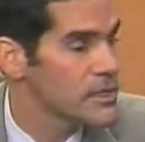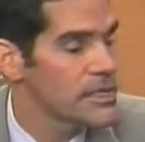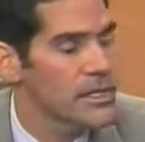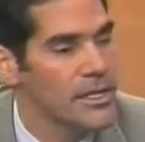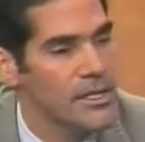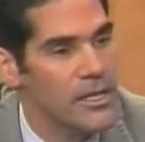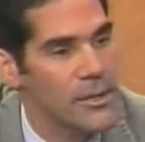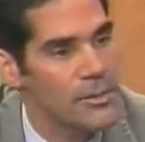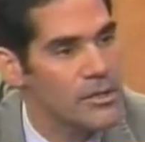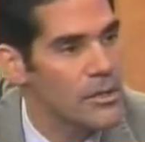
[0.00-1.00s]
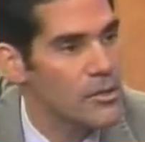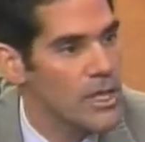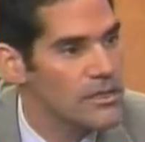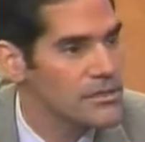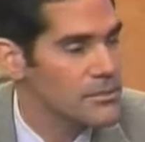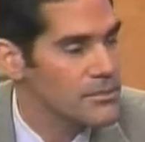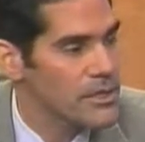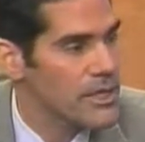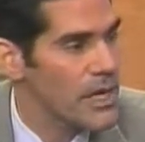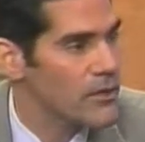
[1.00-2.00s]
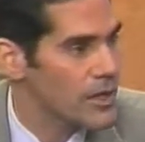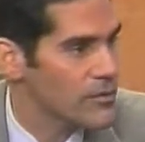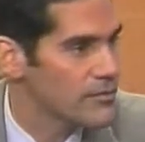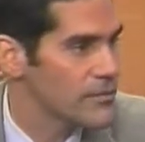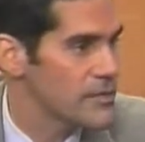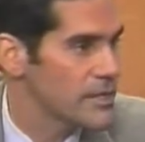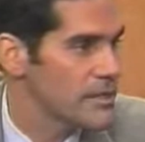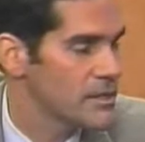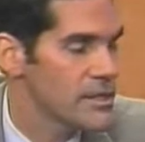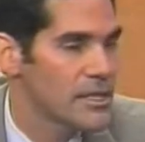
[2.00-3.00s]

and upper and lower eyelids take me about an hour, hour 15.